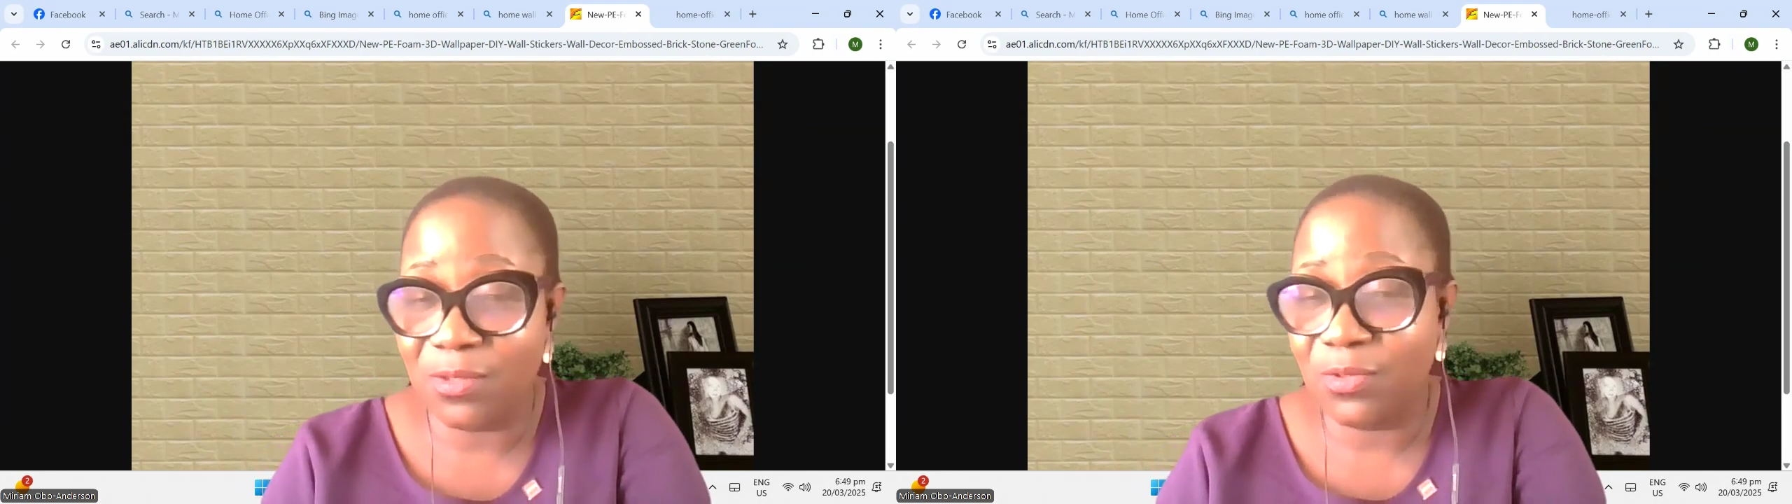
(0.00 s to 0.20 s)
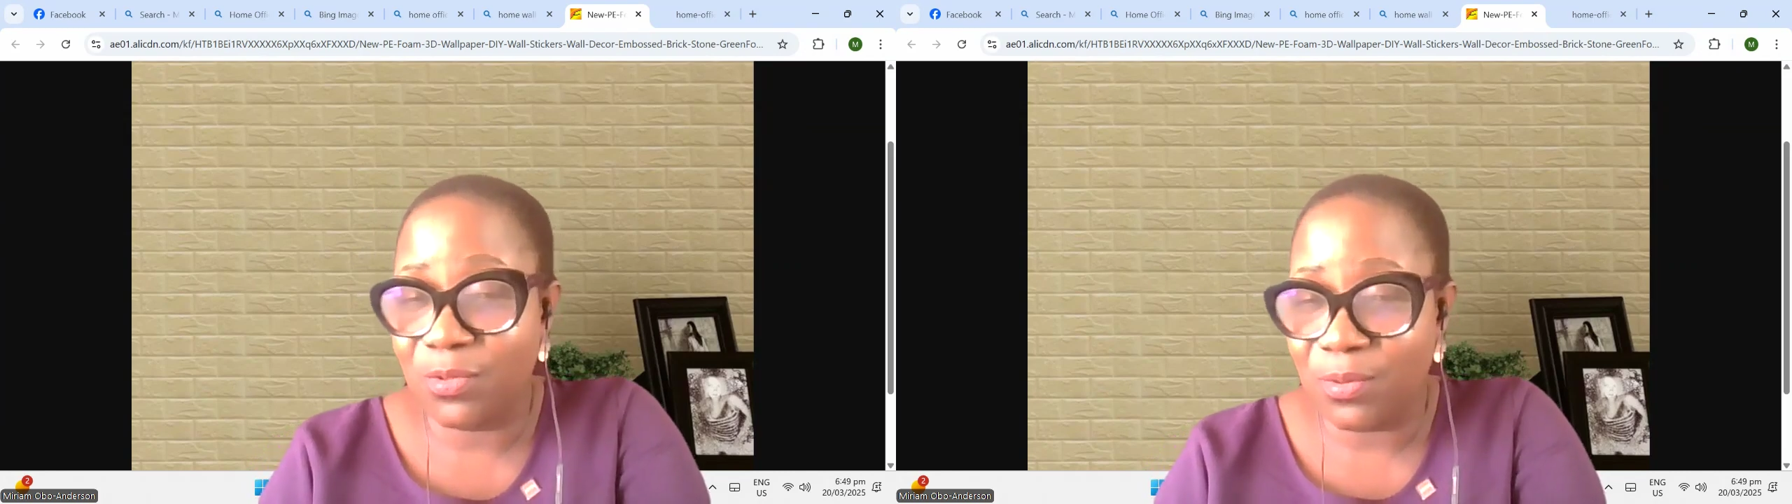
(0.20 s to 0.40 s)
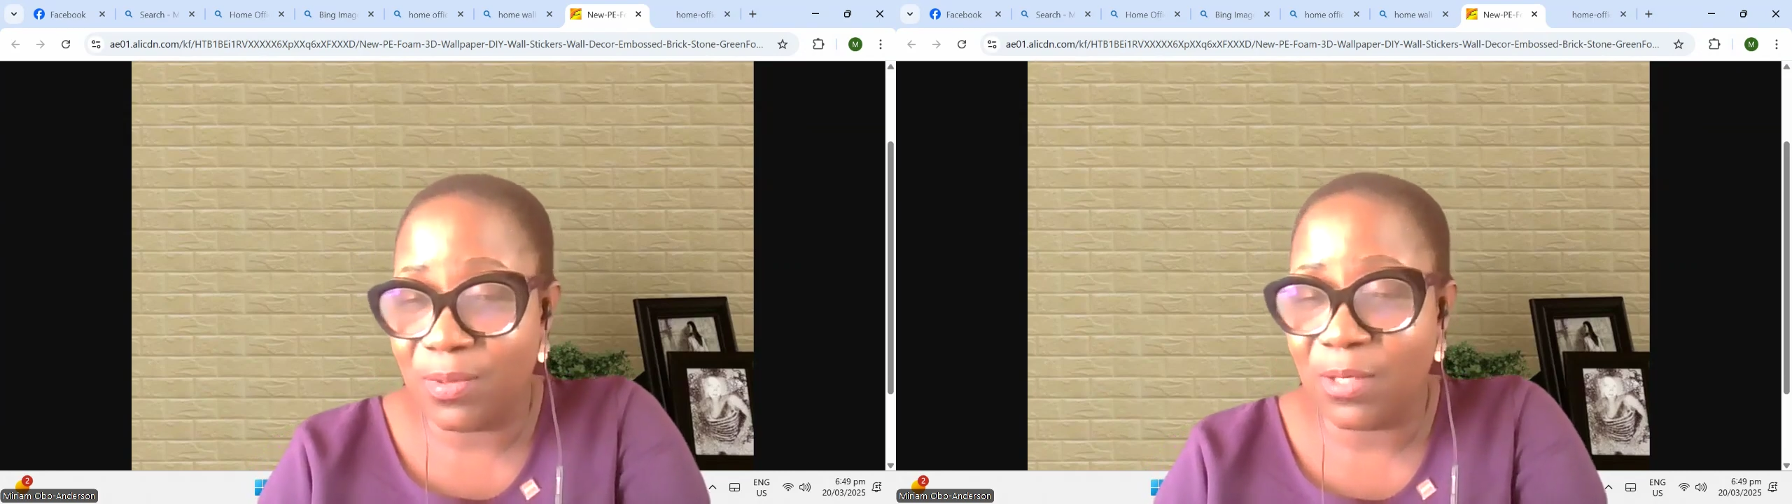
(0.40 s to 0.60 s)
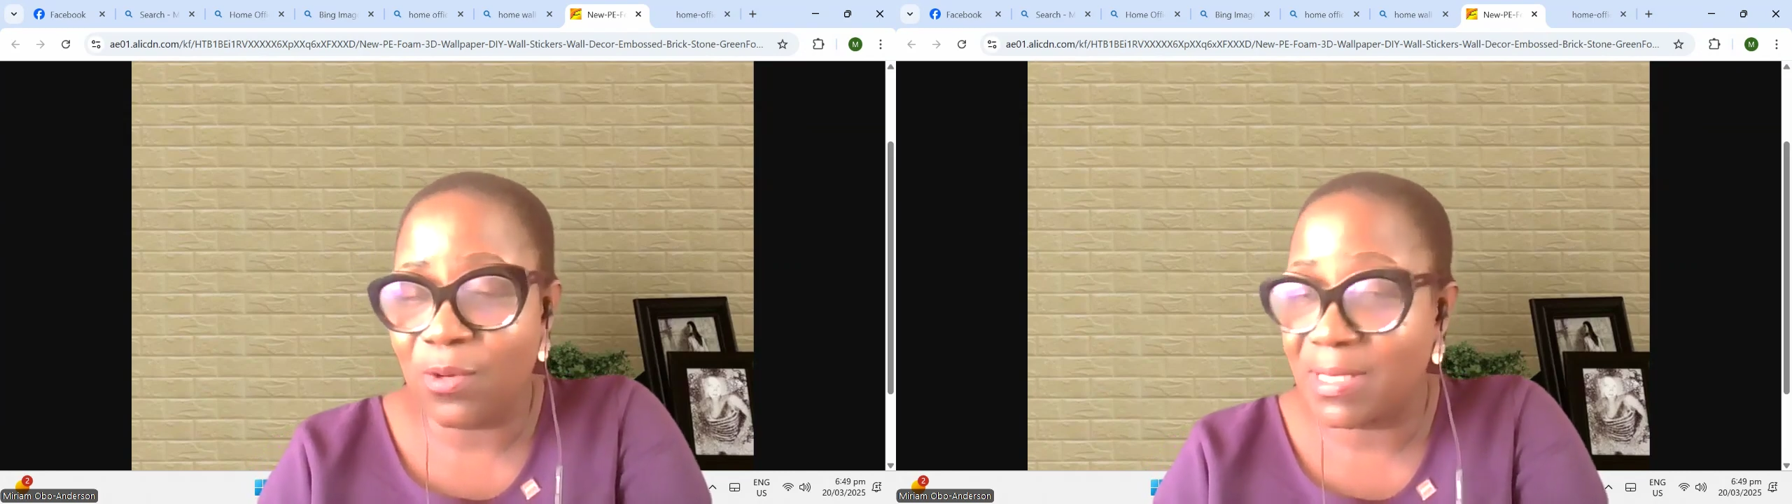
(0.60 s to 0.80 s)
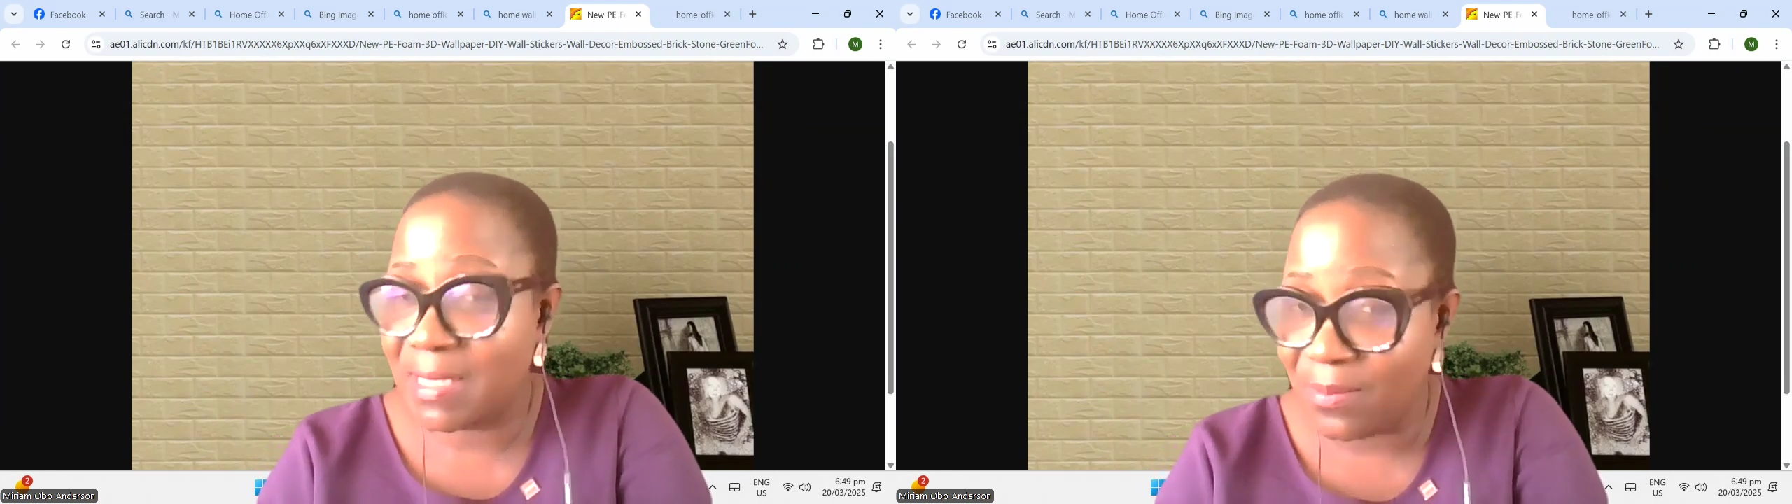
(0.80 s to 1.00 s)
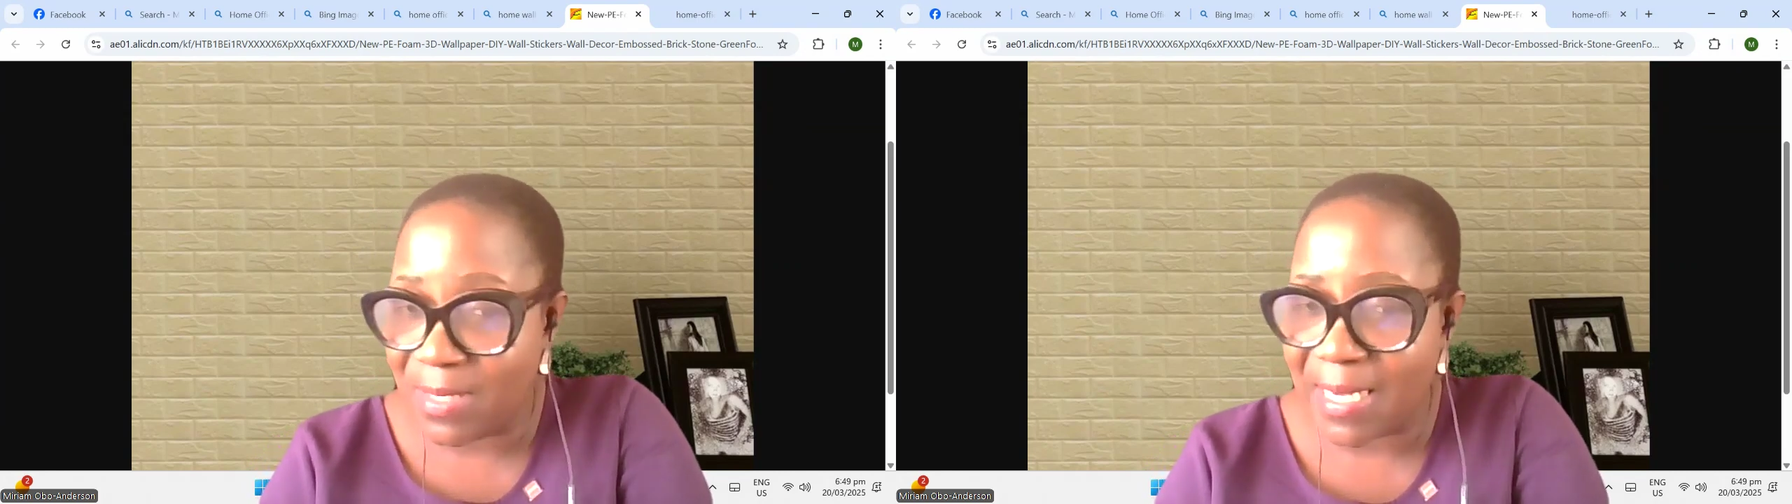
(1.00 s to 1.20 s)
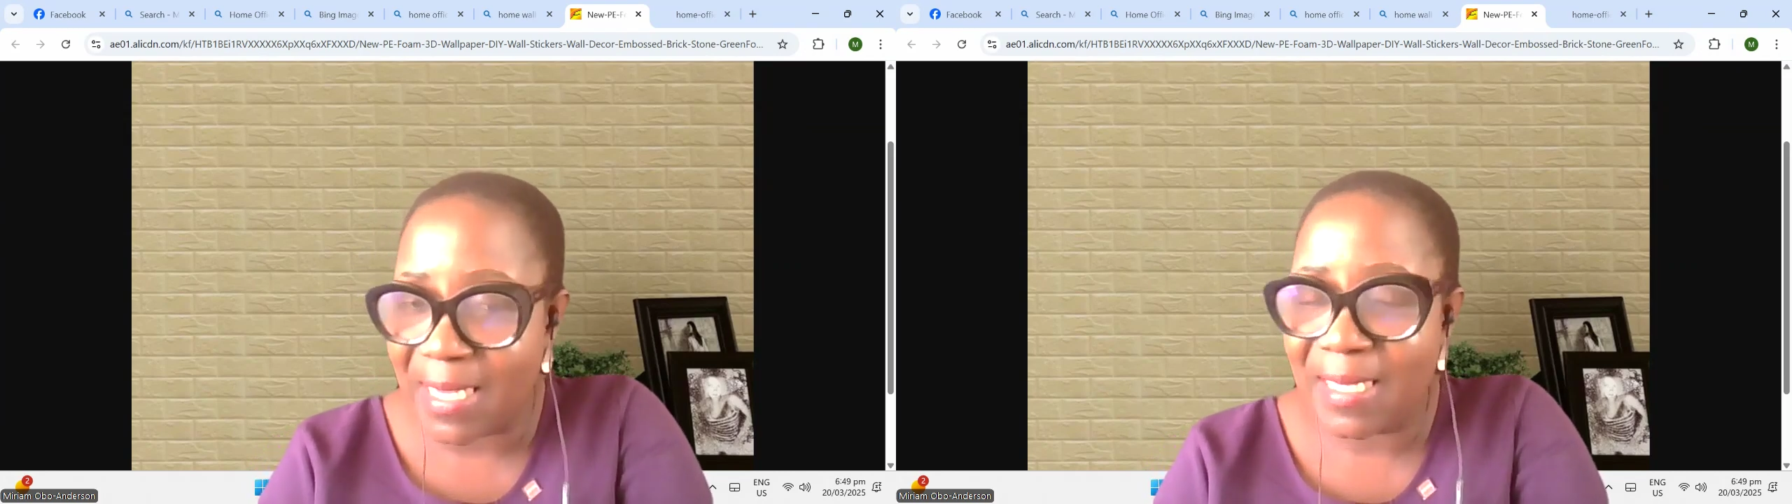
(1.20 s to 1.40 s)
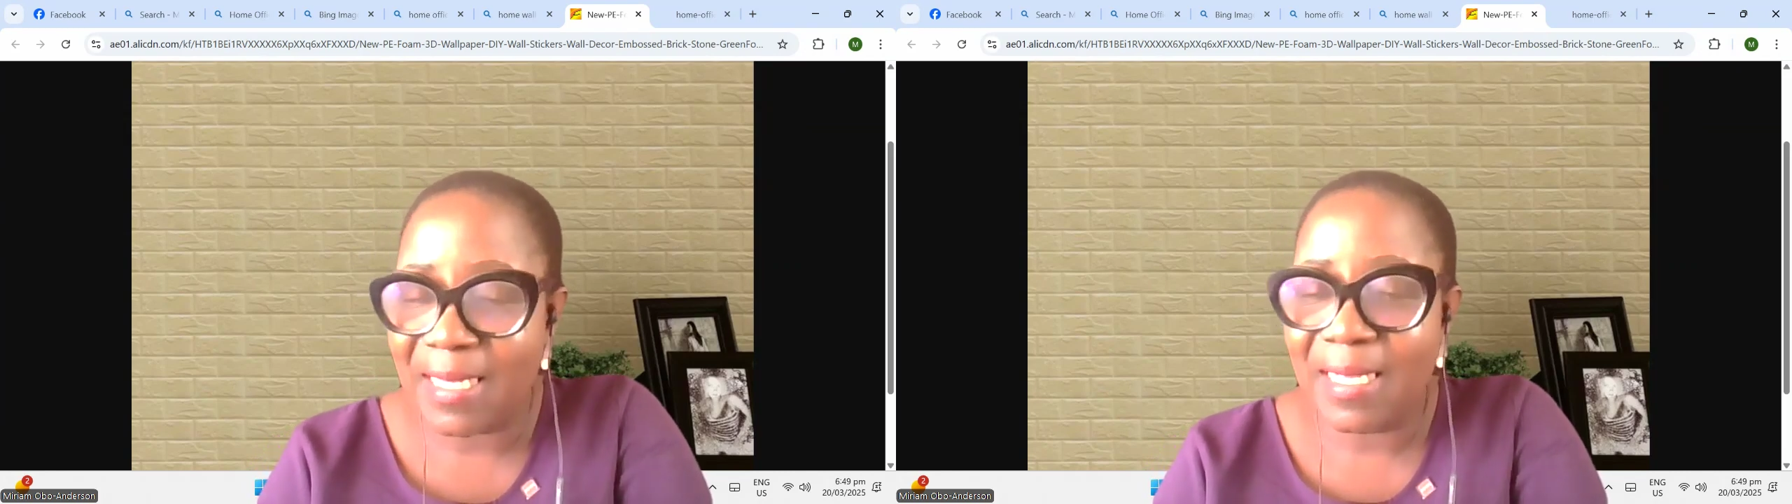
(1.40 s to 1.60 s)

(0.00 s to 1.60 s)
you're doing or similar,